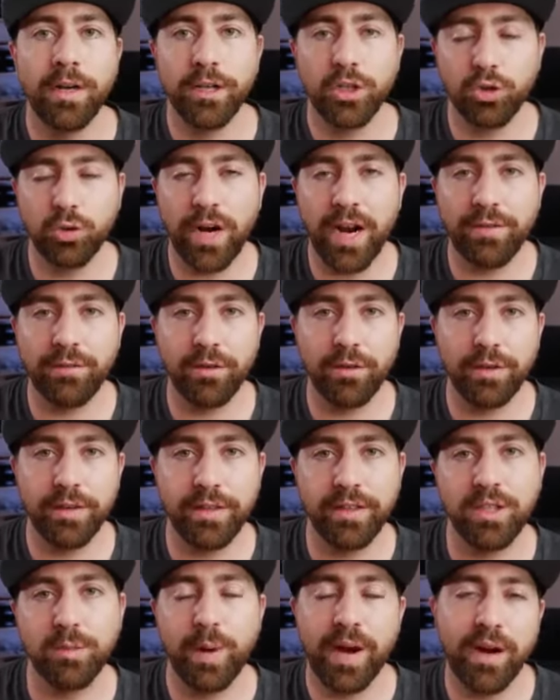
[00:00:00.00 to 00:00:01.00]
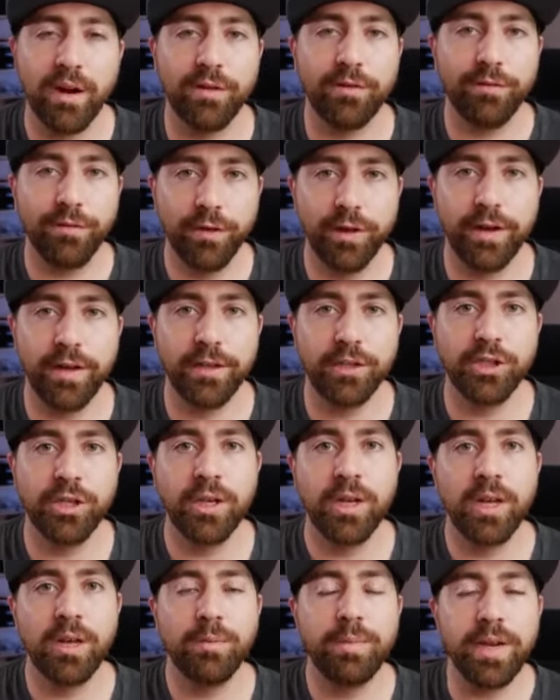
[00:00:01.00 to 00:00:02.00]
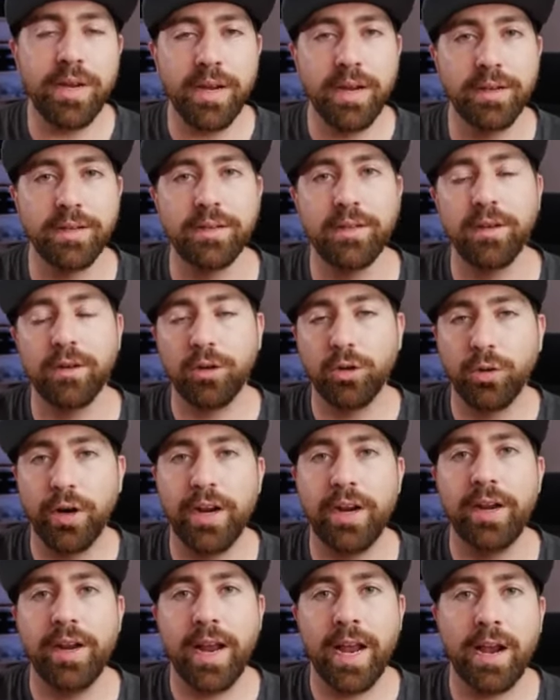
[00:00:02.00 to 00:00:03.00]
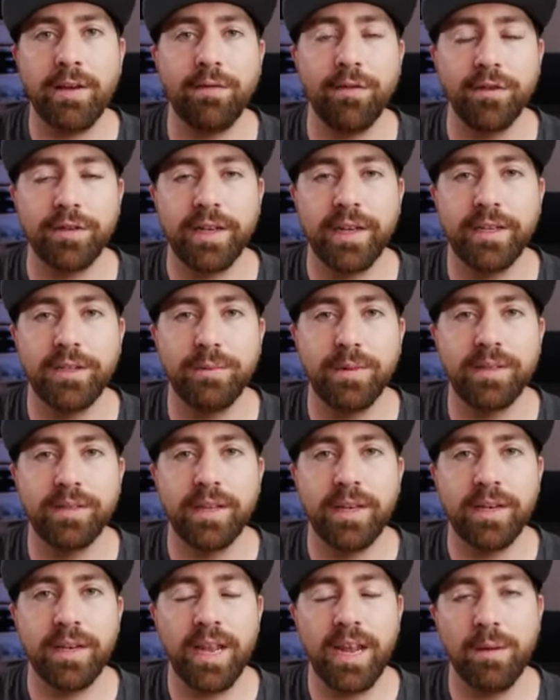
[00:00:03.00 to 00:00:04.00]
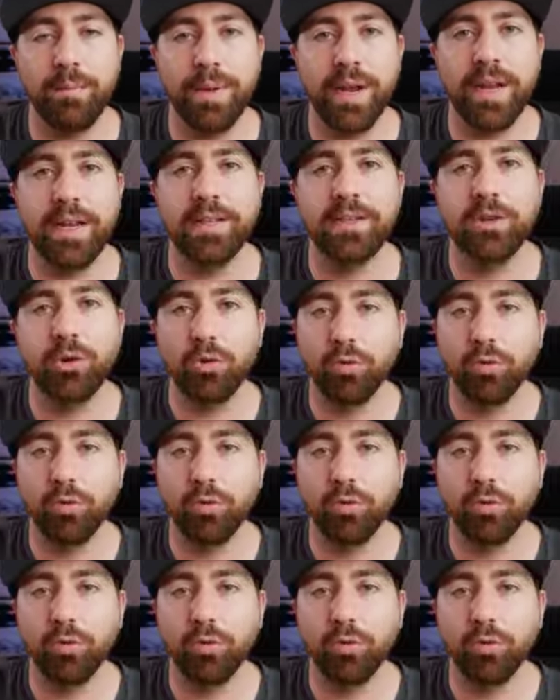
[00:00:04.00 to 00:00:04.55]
travel-inspired footage because they're creating advertisements and campaigns